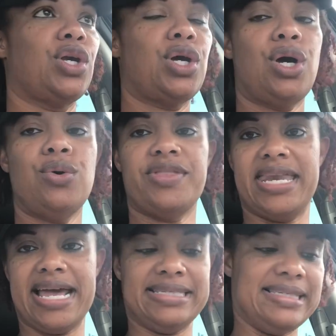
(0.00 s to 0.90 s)
code
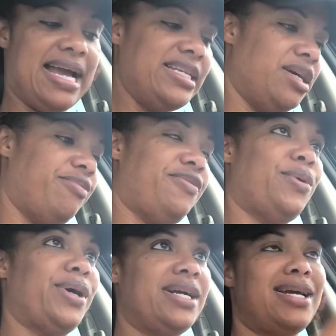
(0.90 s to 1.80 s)
that I signed up
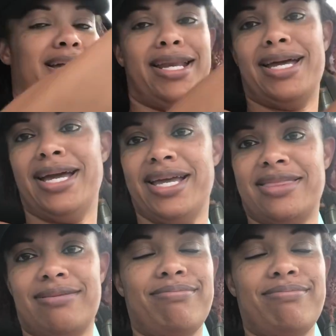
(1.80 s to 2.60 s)
for, and I